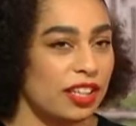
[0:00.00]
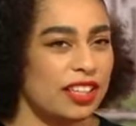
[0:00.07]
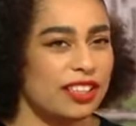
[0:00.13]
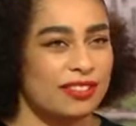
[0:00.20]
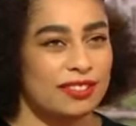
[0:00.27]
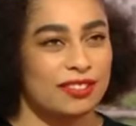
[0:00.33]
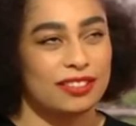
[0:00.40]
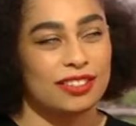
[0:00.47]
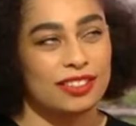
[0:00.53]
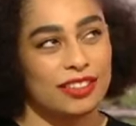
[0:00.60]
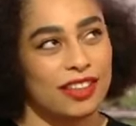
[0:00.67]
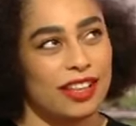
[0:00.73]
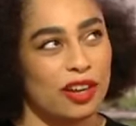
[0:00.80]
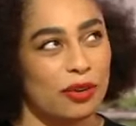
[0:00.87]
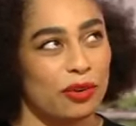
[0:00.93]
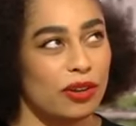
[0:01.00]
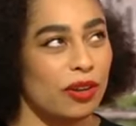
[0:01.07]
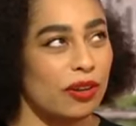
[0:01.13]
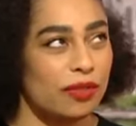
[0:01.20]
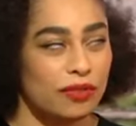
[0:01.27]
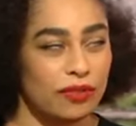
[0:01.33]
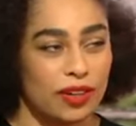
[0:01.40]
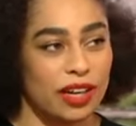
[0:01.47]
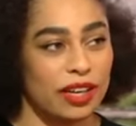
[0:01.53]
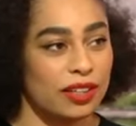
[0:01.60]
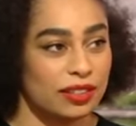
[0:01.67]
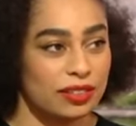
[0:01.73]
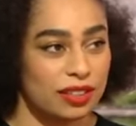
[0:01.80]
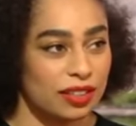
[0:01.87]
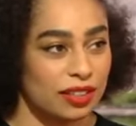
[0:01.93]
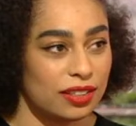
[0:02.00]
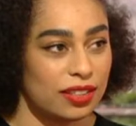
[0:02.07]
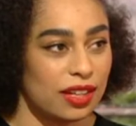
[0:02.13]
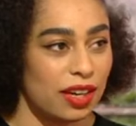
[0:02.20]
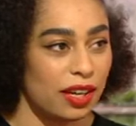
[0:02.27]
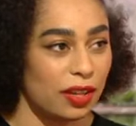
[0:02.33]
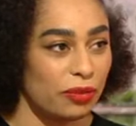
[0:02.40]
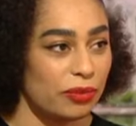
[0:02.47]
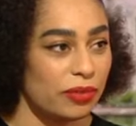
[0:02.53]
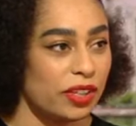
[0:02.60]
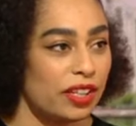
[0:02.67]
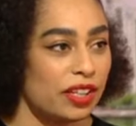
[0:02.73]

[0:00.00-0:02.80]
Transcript: and there were a lot of fires at the time,